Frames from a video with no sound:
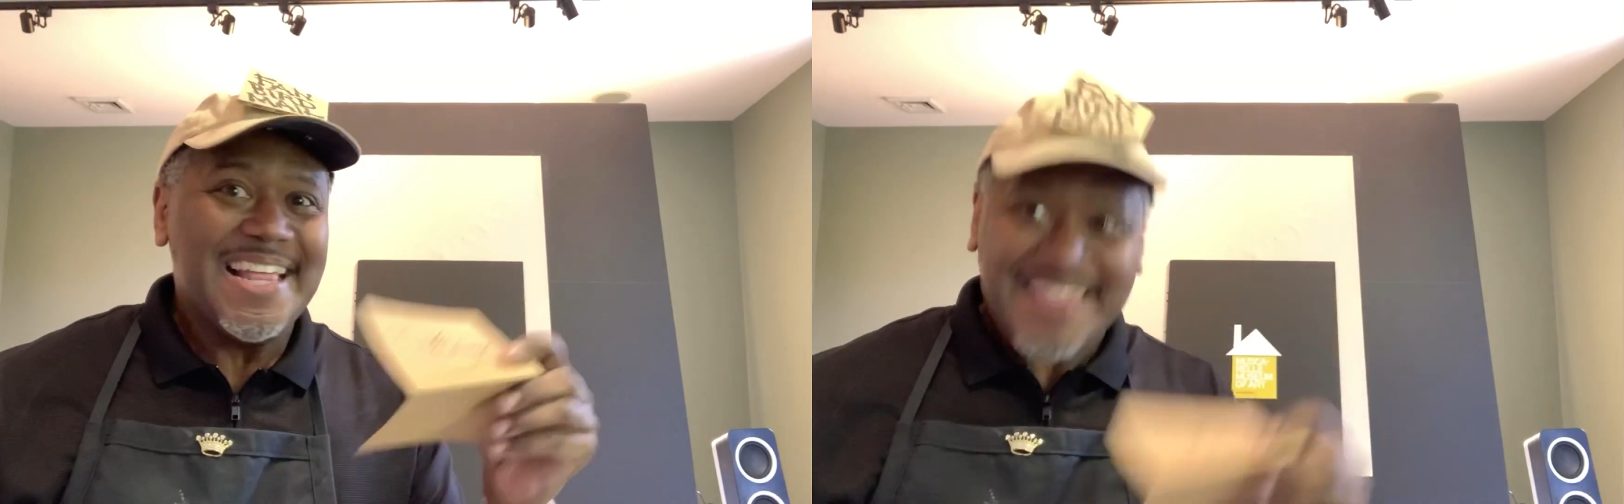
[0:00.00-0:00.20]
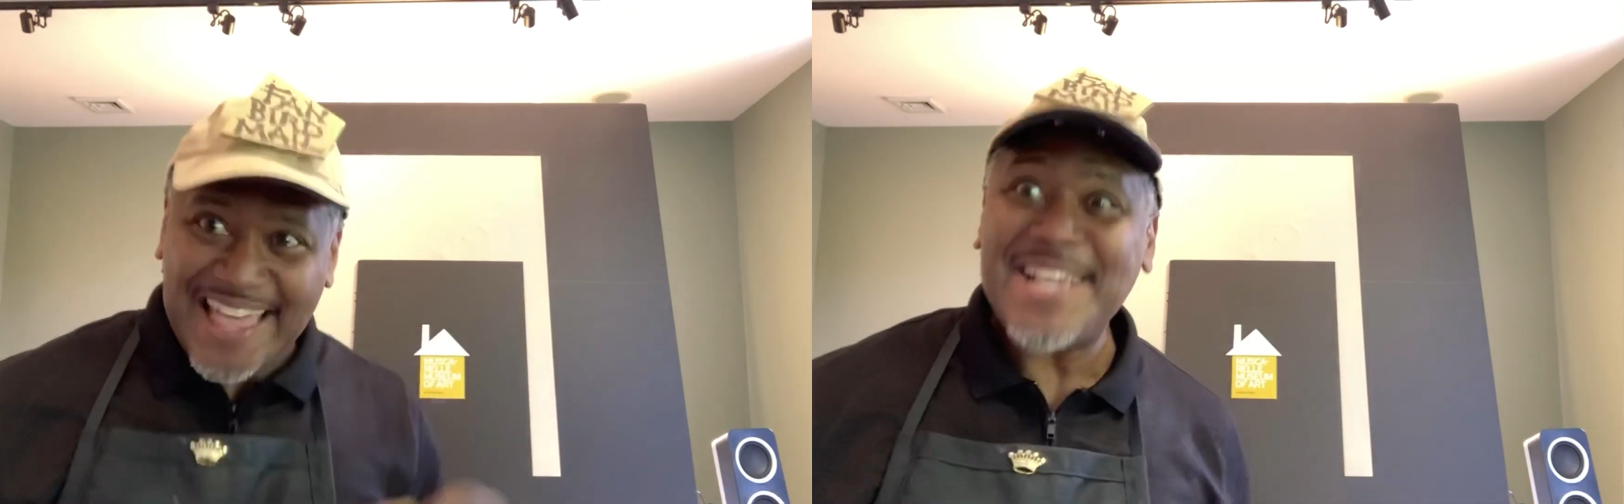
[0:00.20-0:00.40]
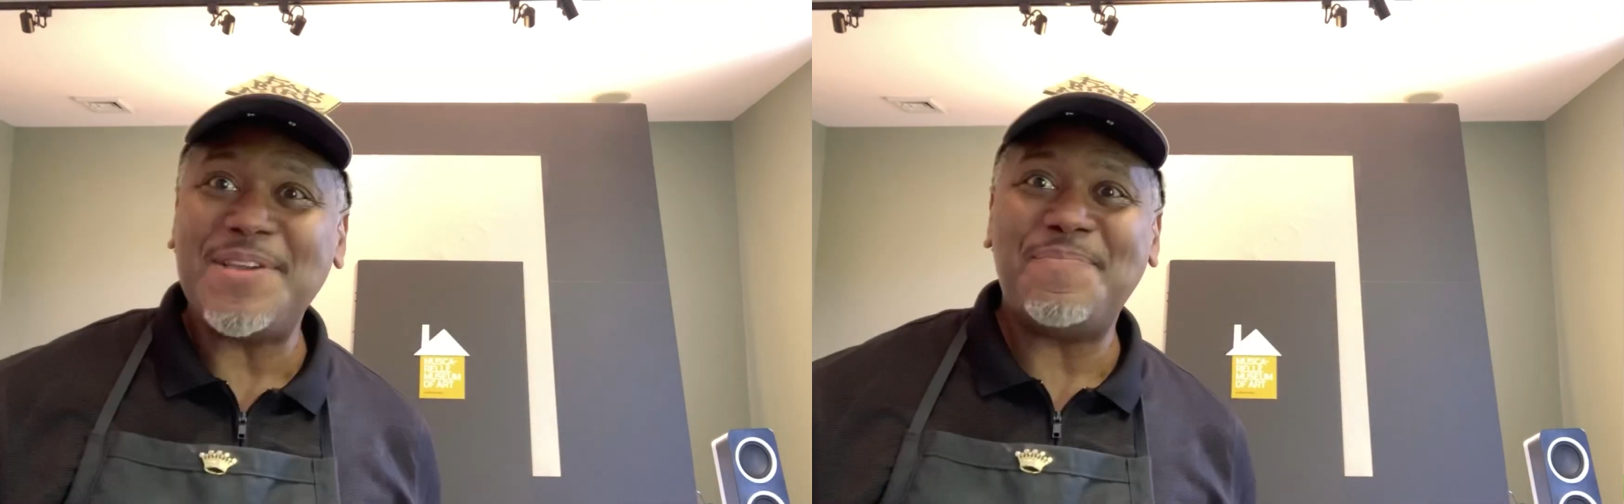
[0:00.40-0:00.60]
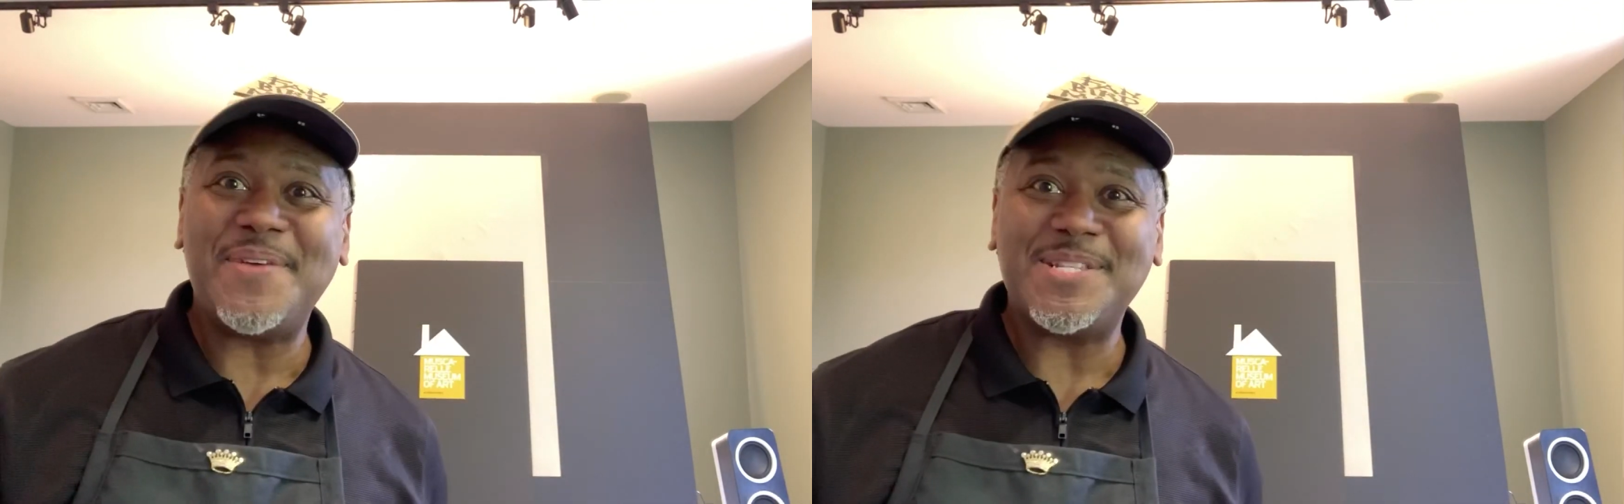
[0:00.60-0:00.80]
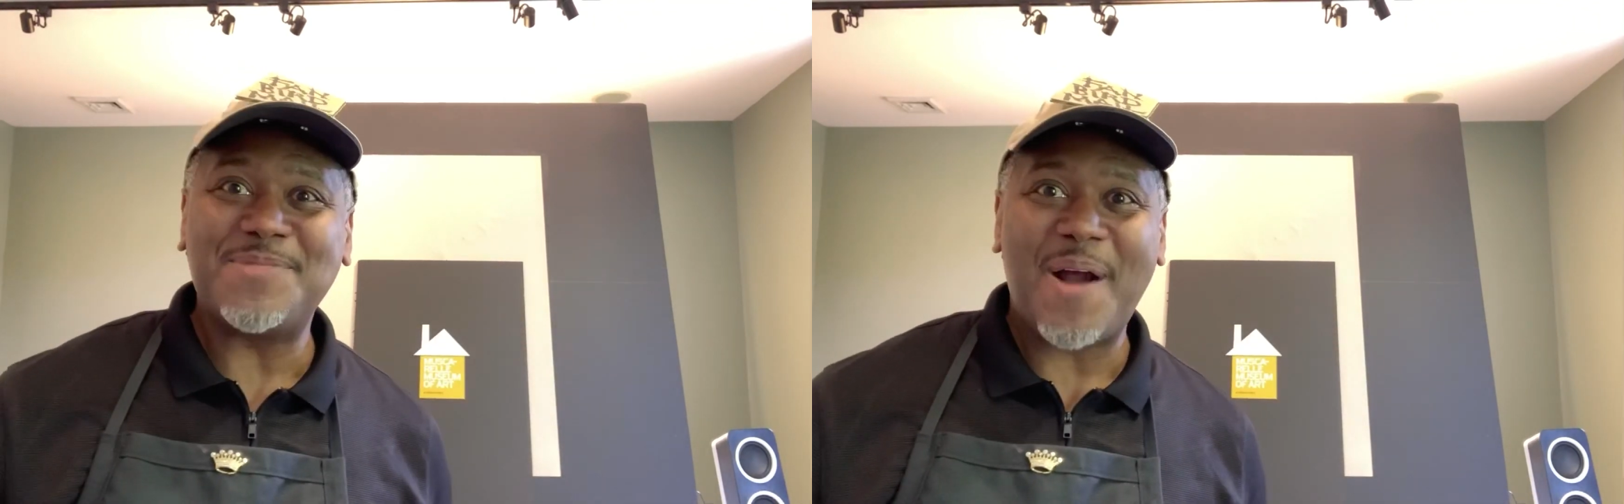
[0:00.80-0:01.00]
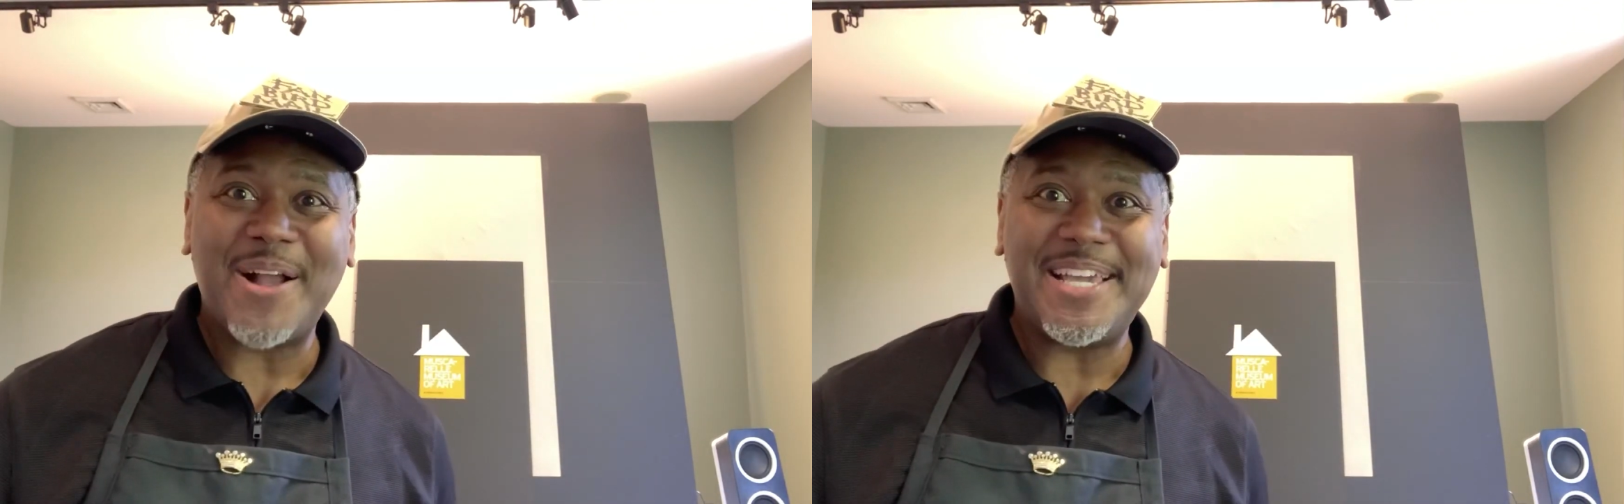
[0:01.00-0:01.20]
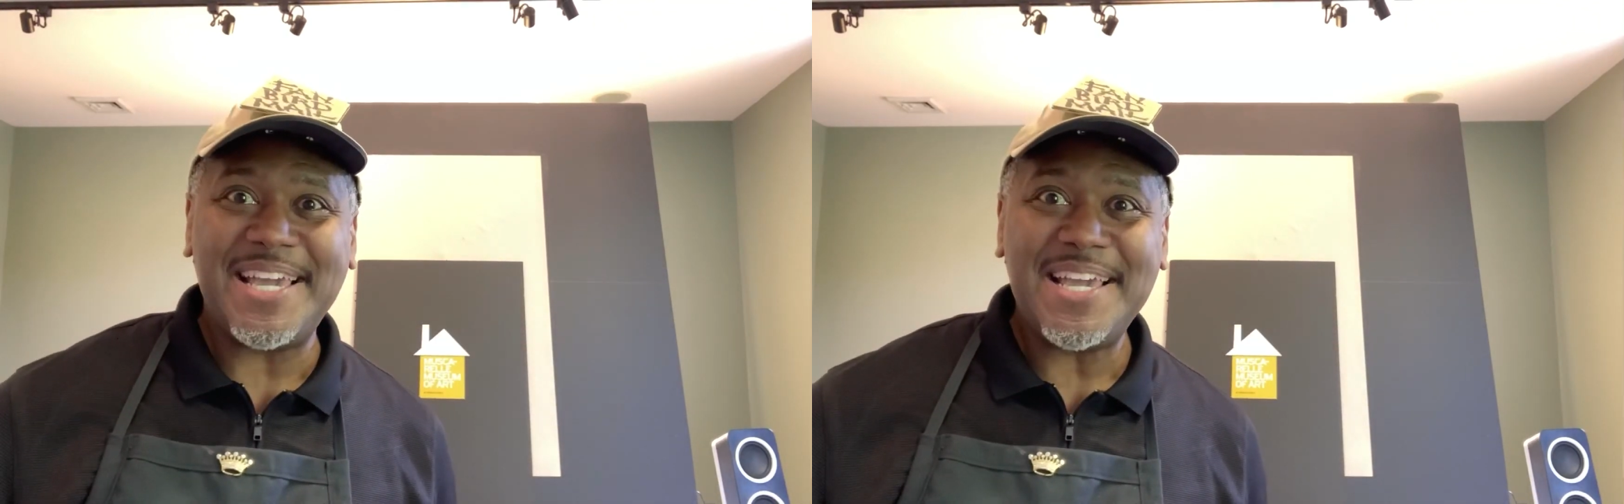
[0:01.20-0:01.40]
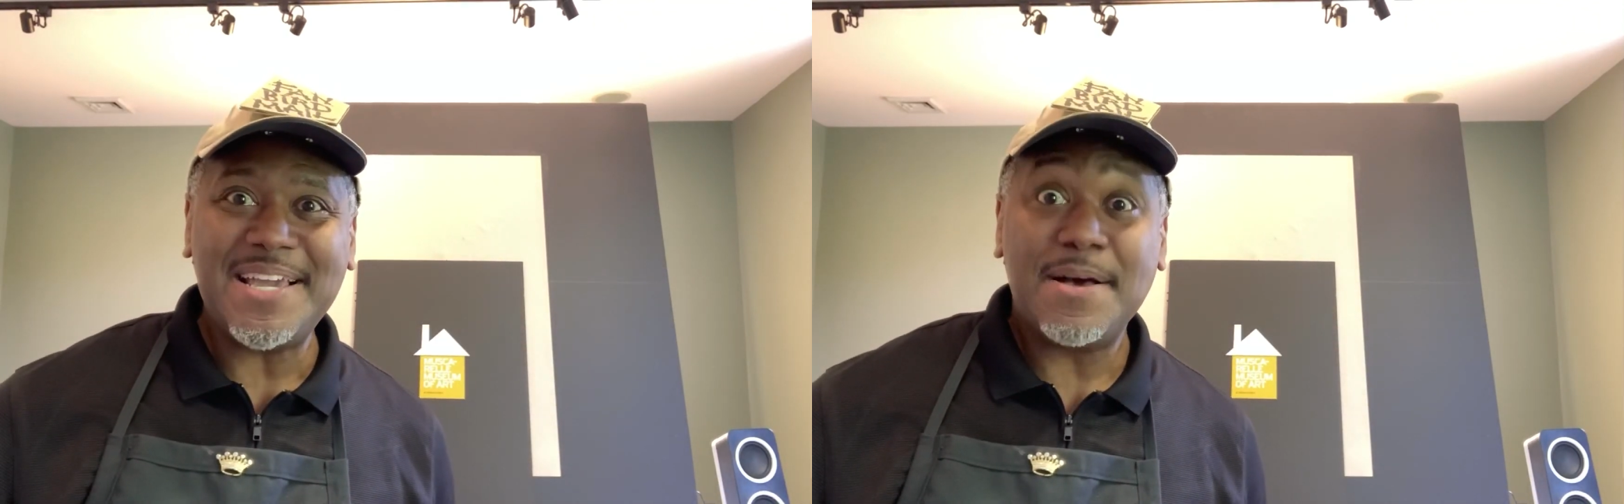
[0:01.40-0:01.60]
Thank you, Biz
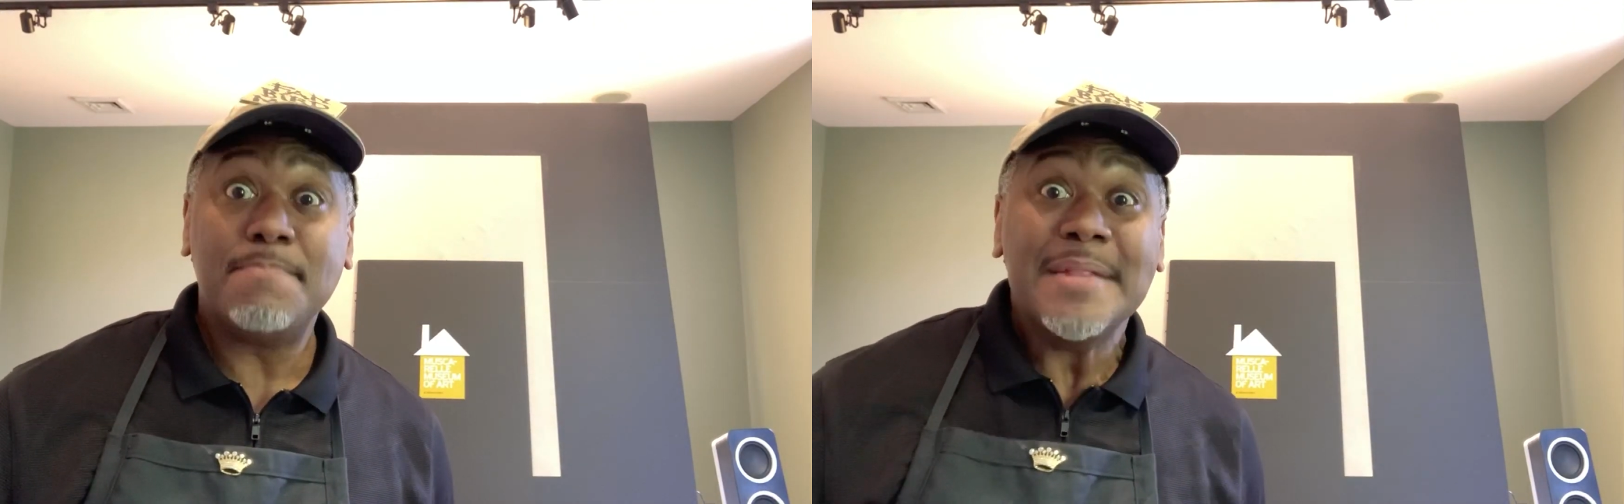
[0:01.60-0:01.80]
Marquis.